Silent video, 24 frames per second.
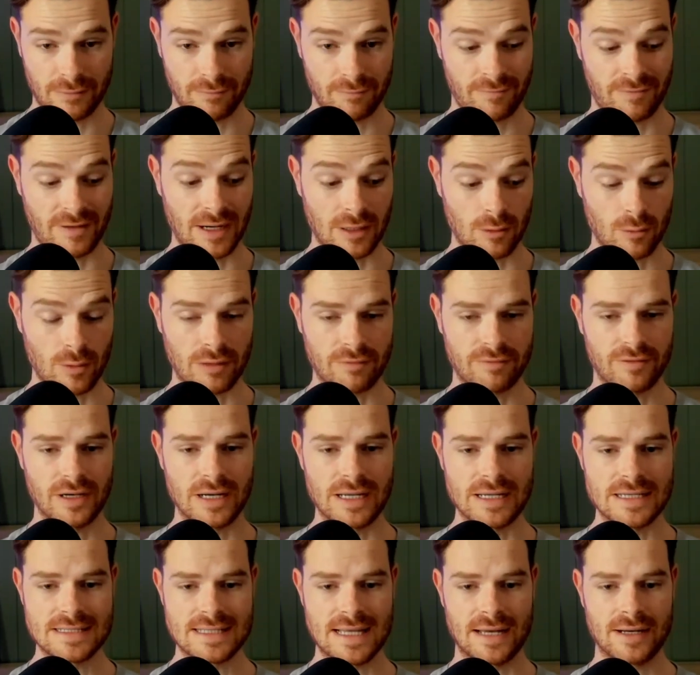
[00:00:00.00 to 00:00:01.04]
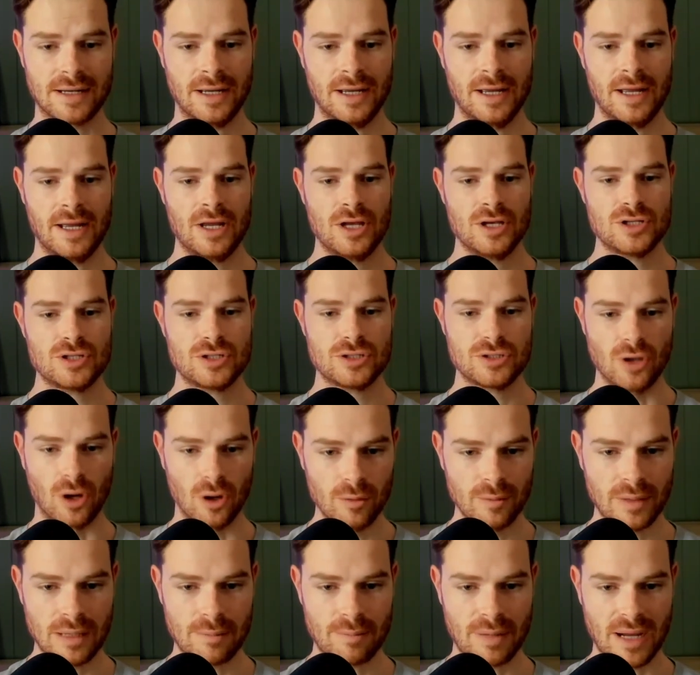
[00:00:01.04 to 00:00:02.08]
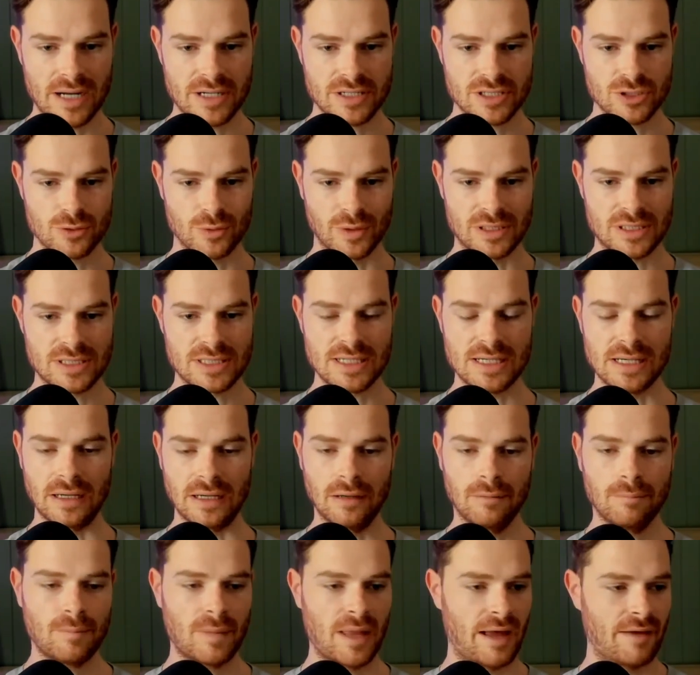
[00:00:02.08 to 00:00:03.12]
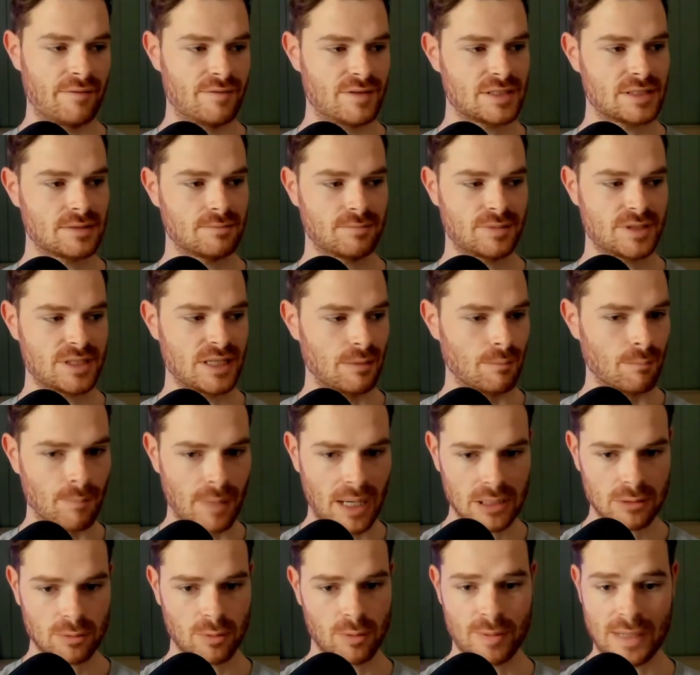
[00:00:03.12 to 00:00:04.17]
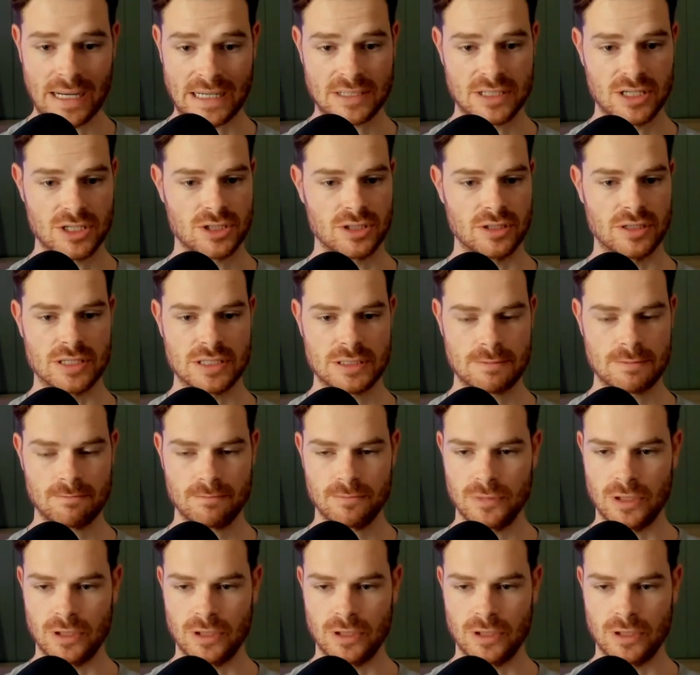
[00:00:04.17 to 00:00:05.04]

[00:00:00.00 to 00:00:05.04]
find it quite funny is that so many patients we see have seen multiple practitioners,